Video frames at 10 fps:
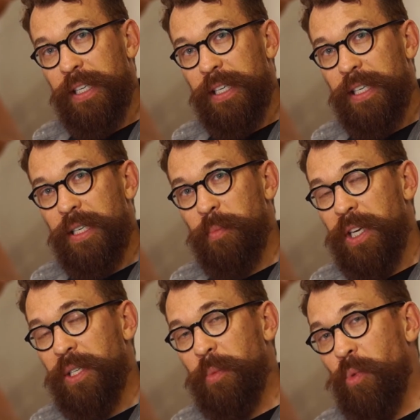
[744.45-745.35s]
It
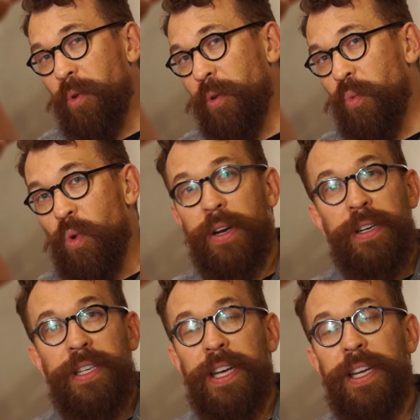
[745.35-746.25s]
makes it more
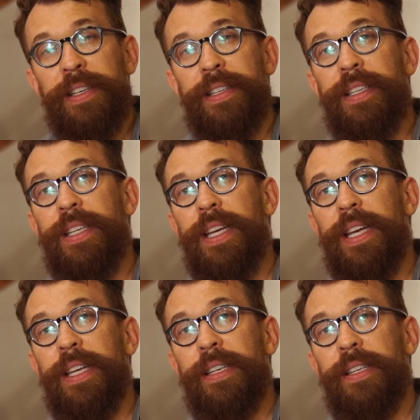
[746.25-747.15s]
watertight
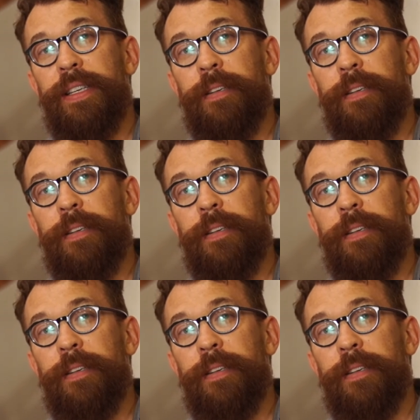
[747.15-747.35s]
and